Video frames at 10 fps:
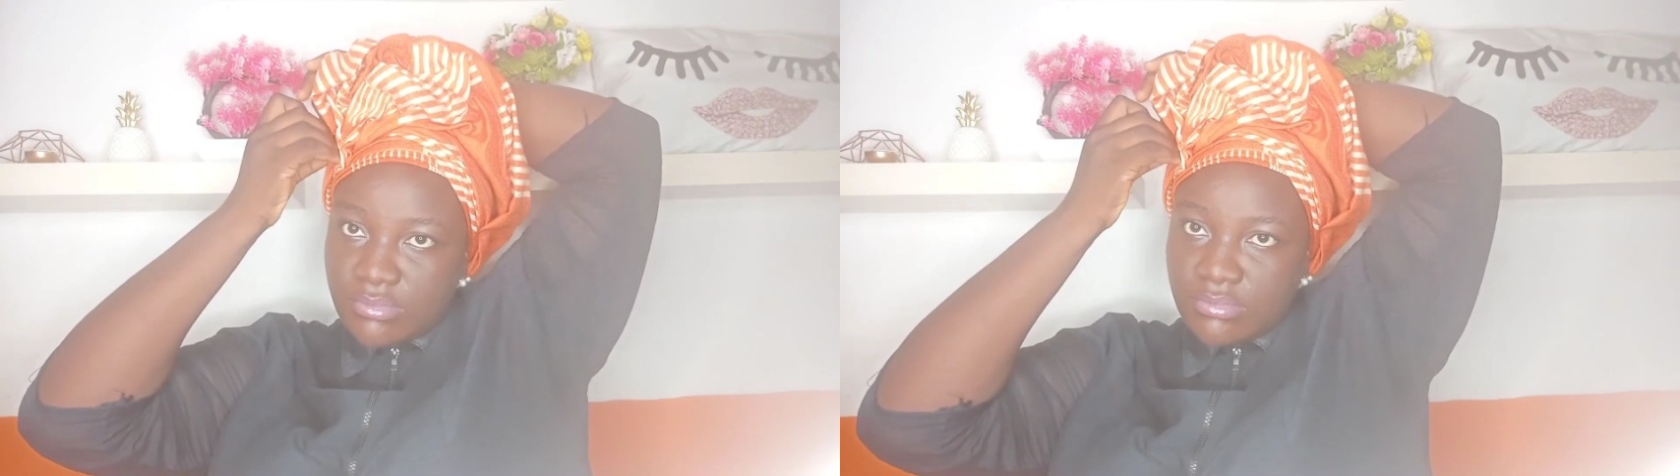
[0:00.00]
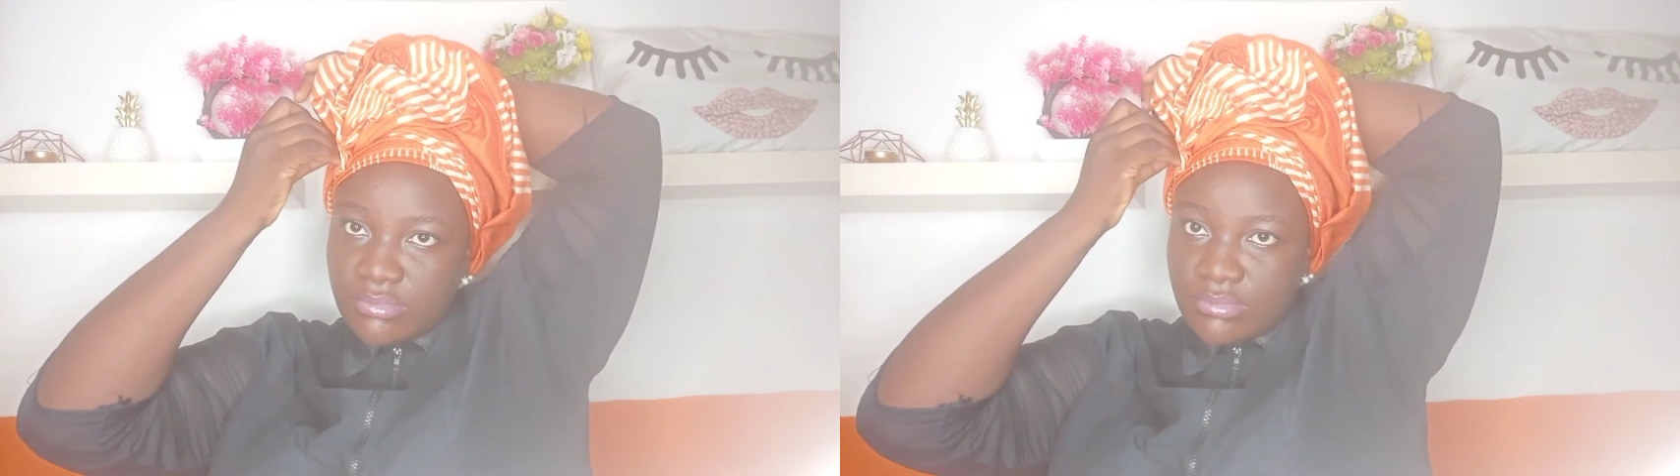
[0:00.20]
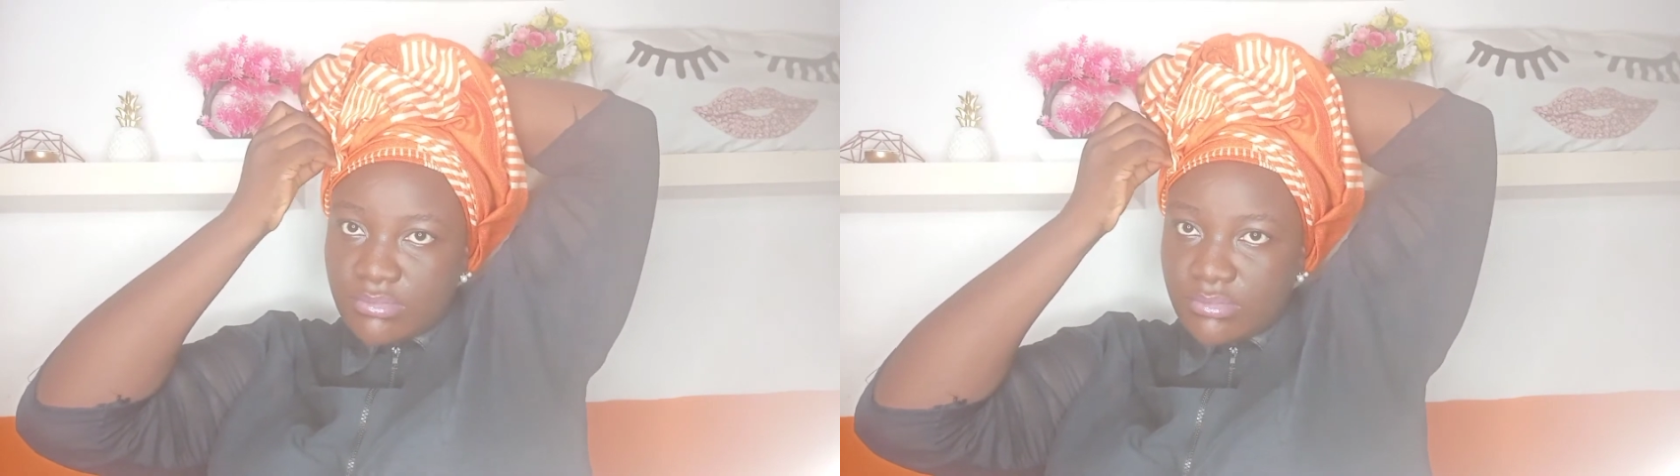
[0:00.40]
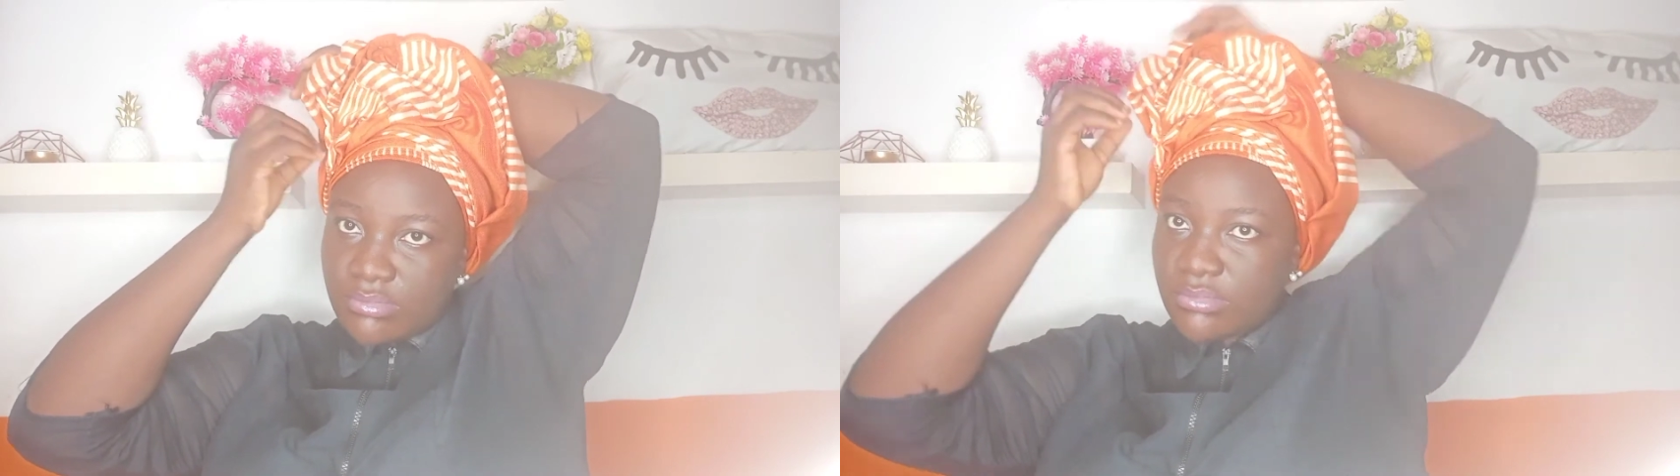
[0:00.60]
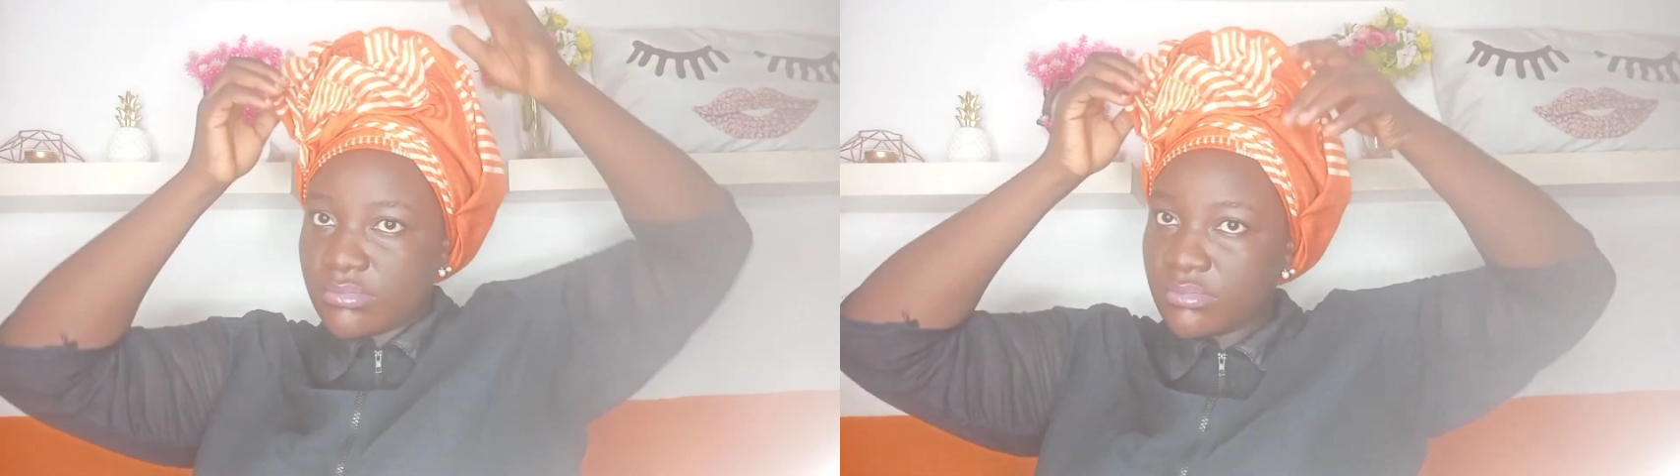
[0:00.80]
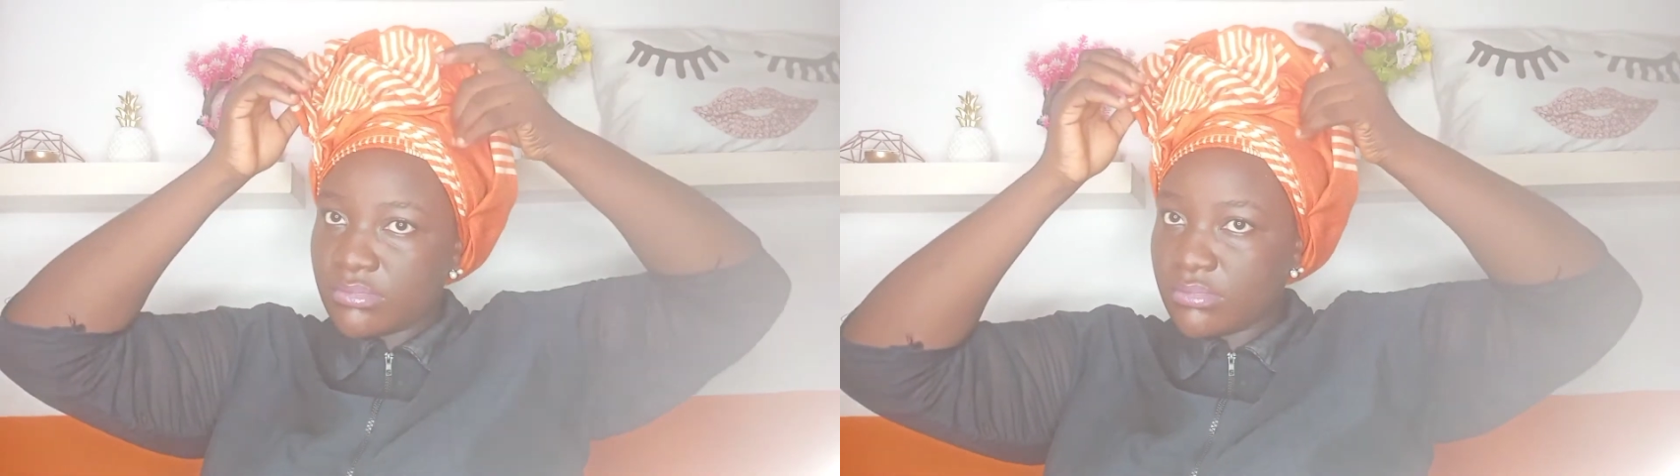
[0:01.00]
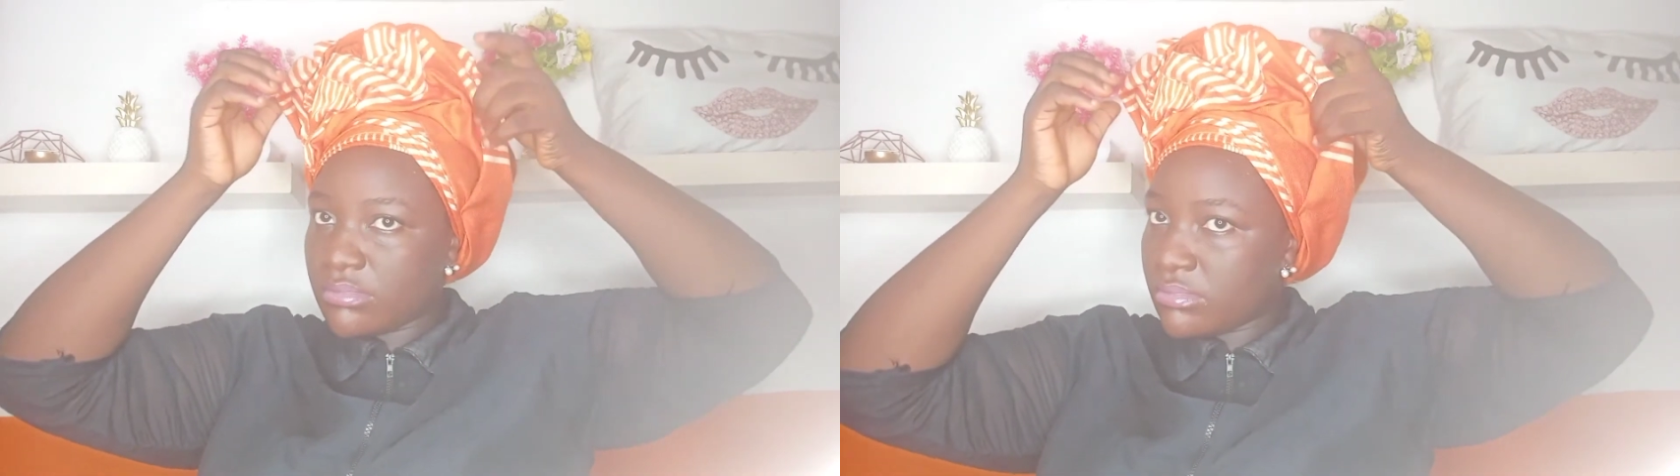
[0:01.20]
me on my Instagram